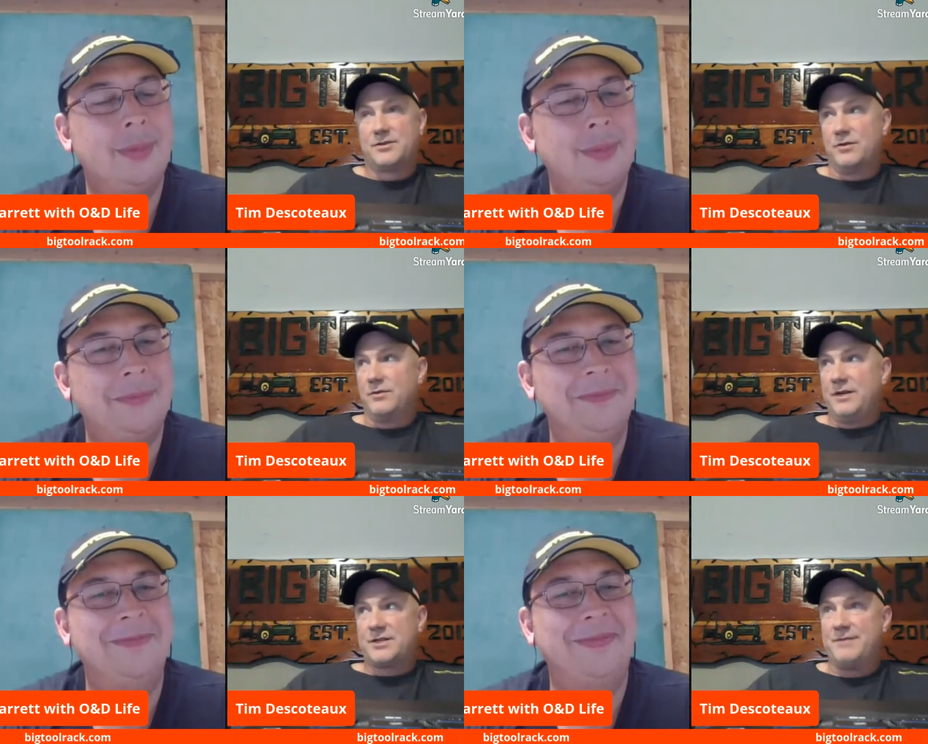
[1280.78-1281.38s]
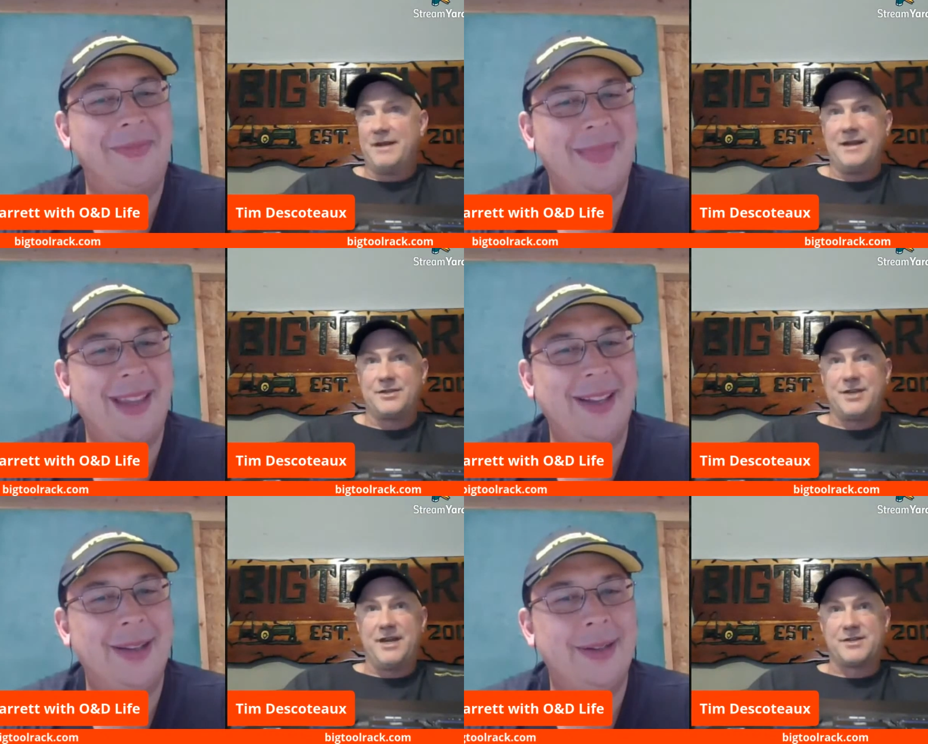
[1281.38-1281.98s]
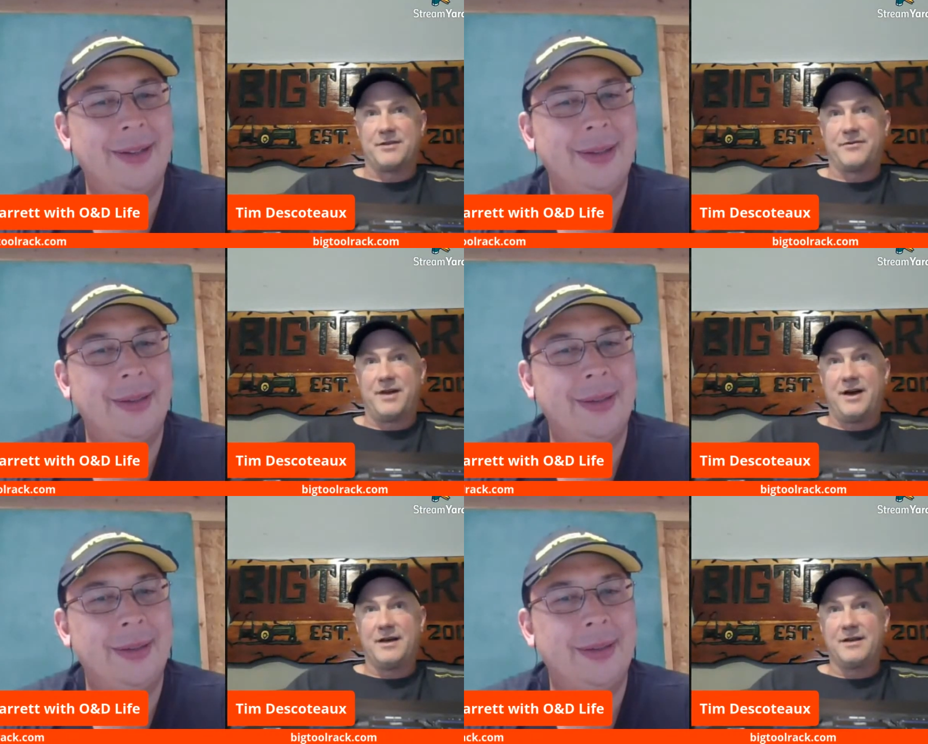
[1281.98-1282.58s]
Speaker 1: So we just made that change on the
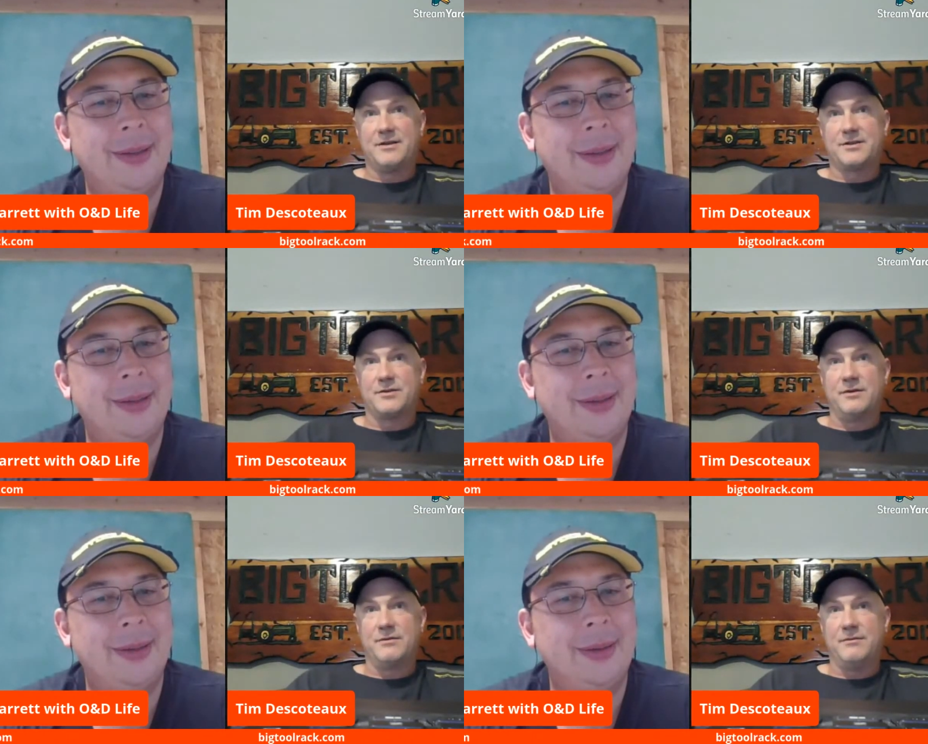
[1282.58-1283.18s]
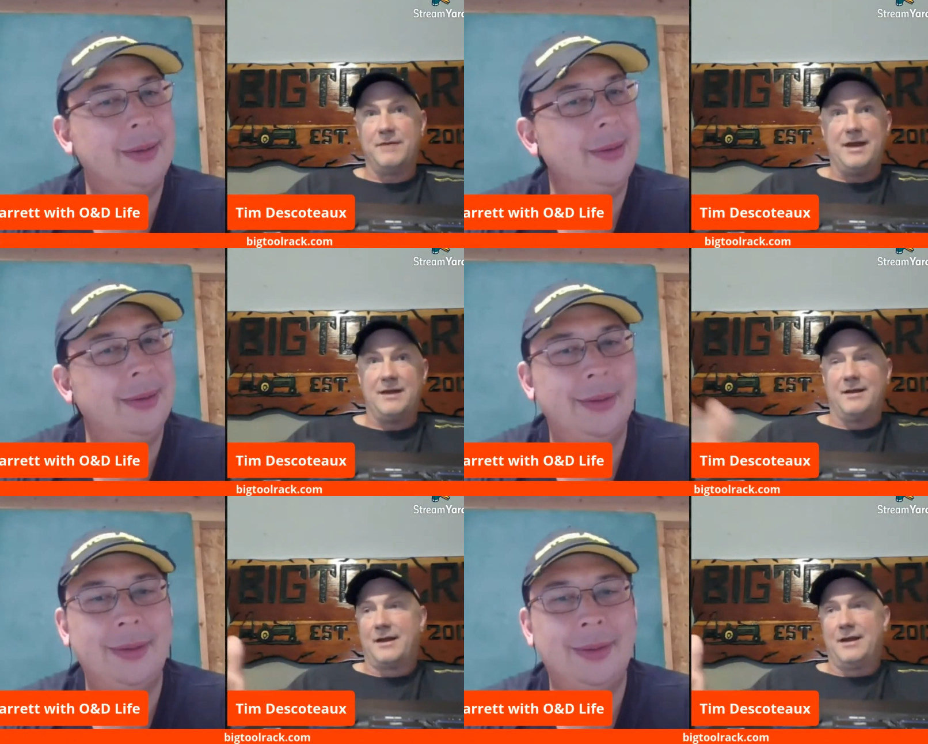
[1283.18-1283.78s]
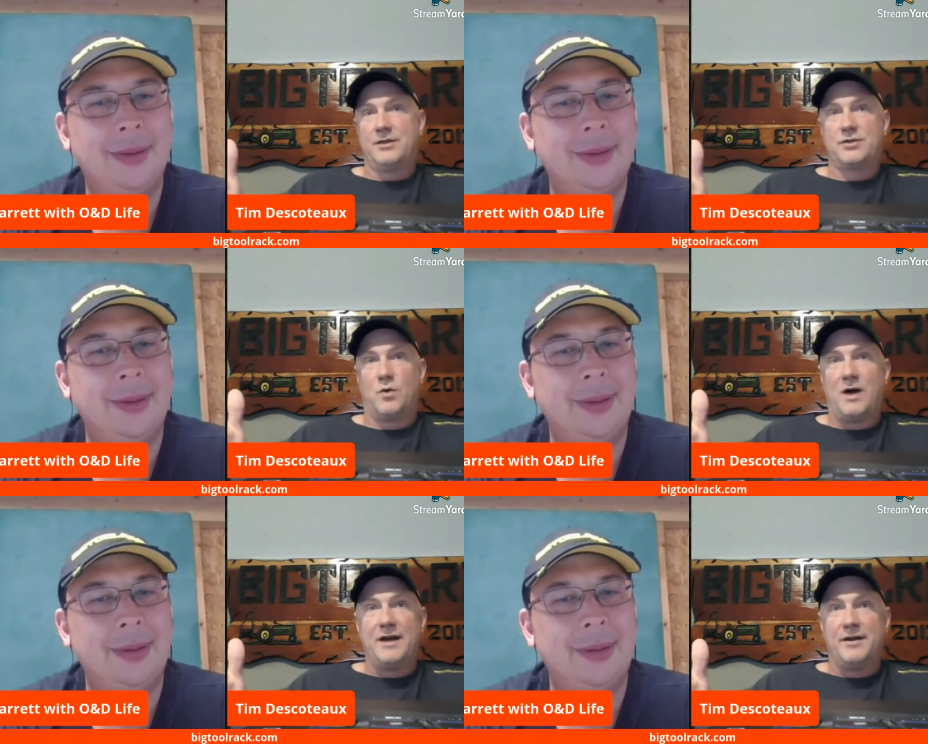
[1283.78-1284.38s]
fly. So we, we made it like an
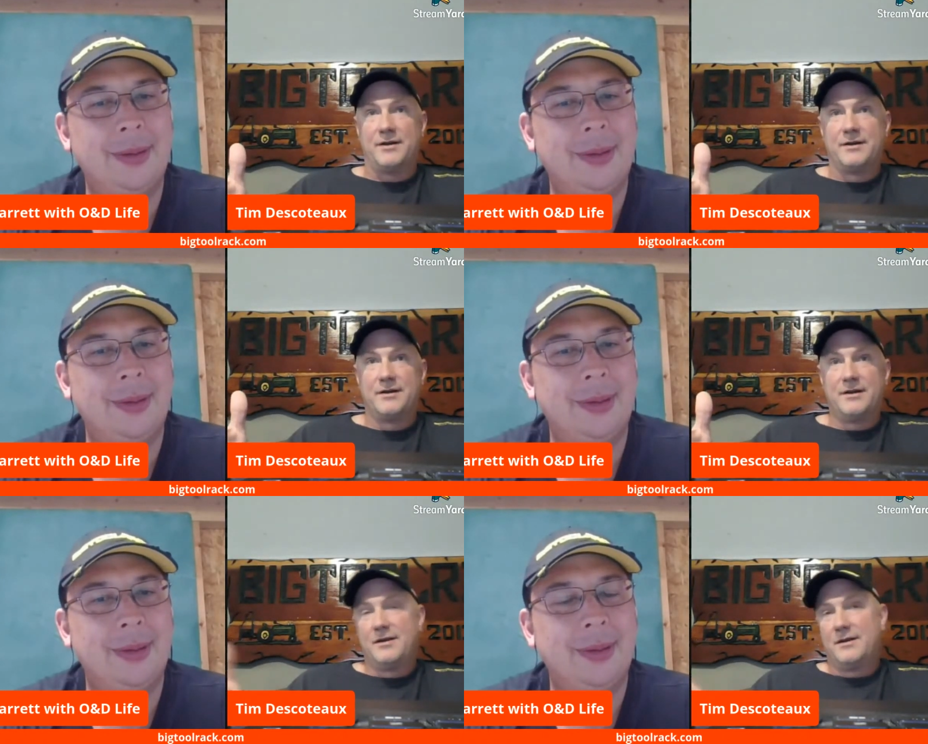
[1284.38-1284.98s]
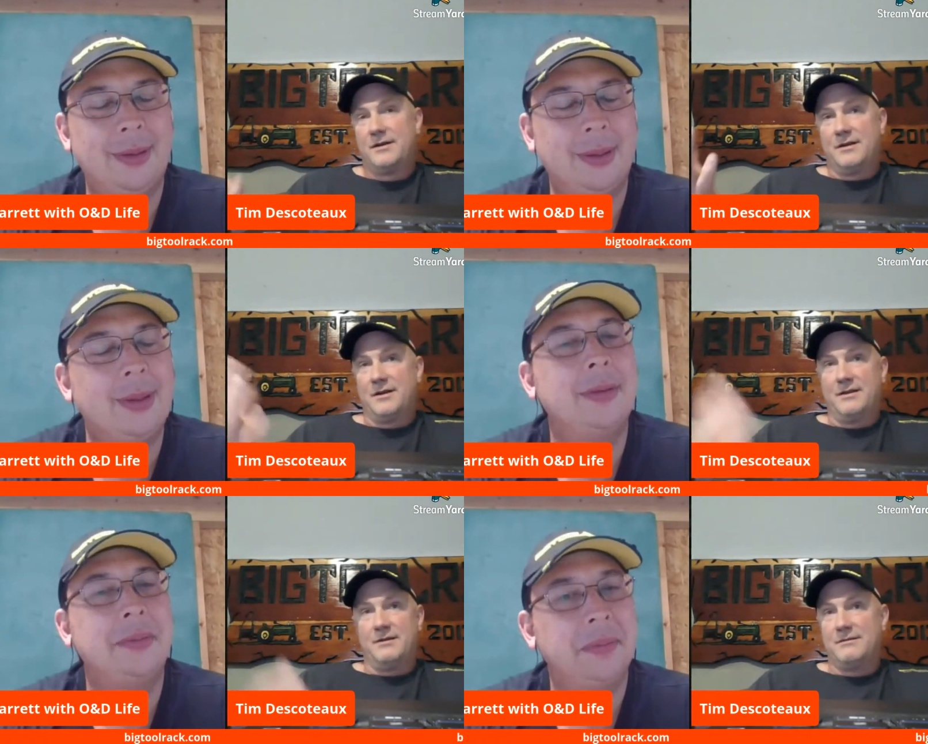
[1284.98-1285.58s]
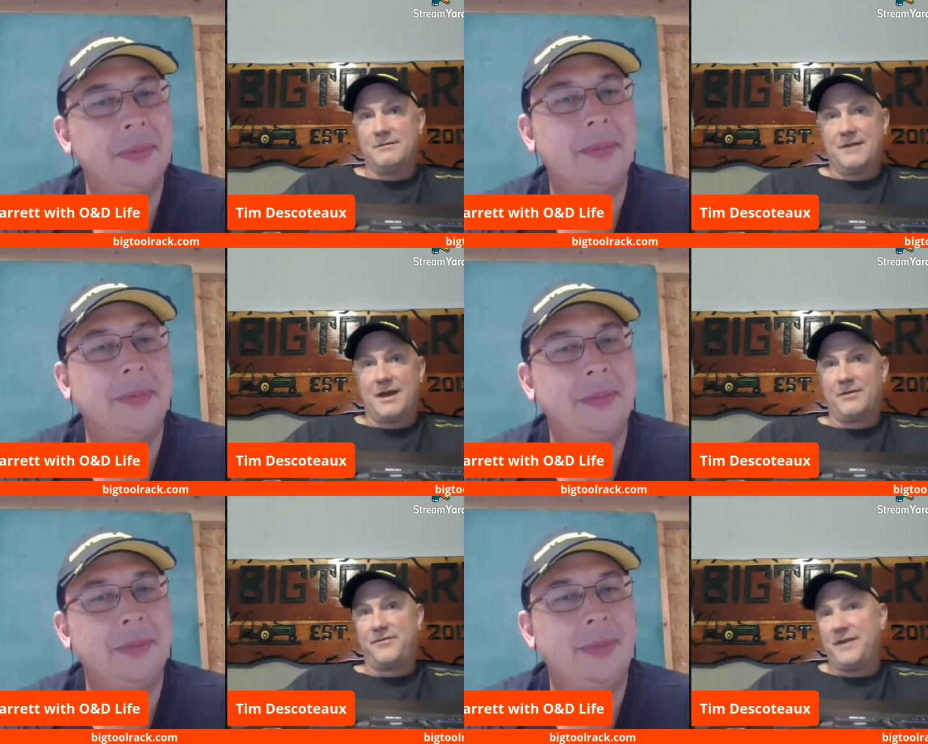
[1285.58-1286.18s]
inch wider and
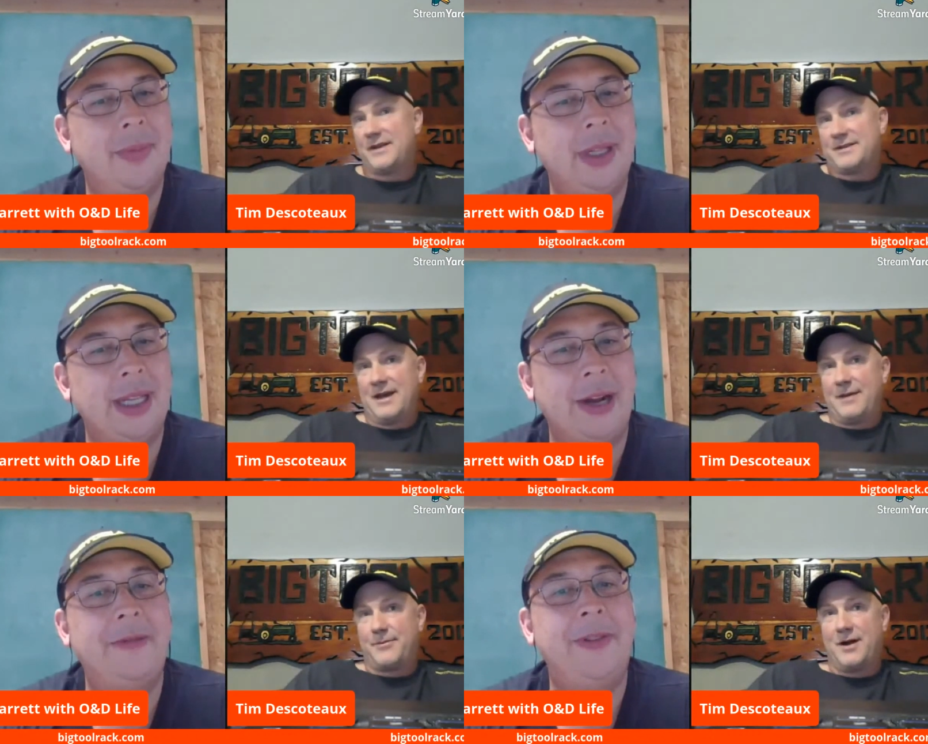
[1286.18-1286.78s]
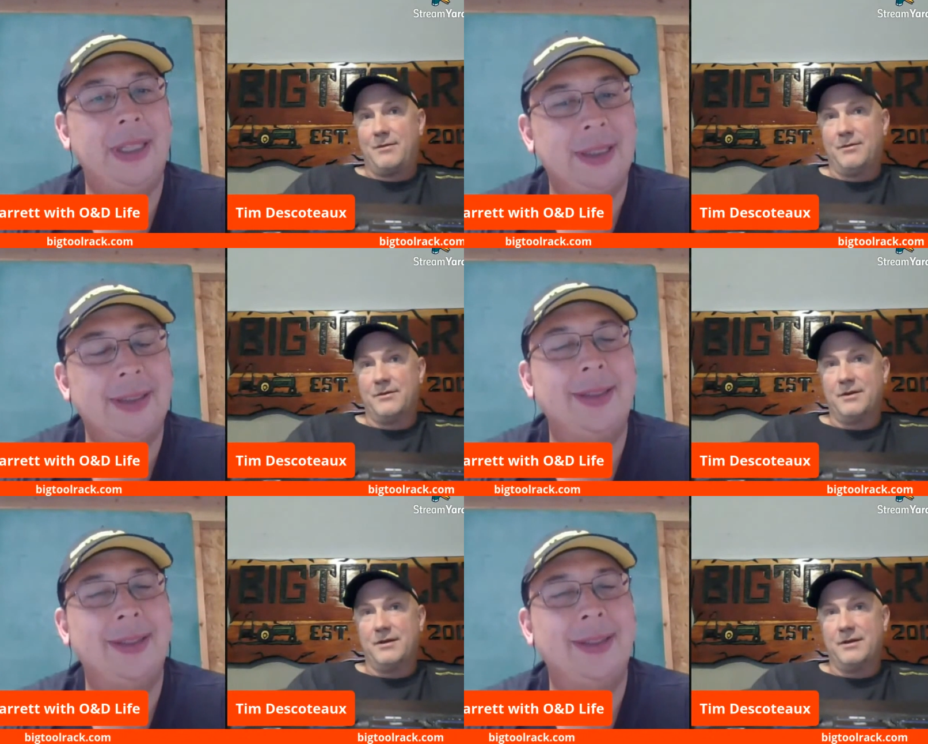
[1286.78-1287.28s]
that'll fix that problem.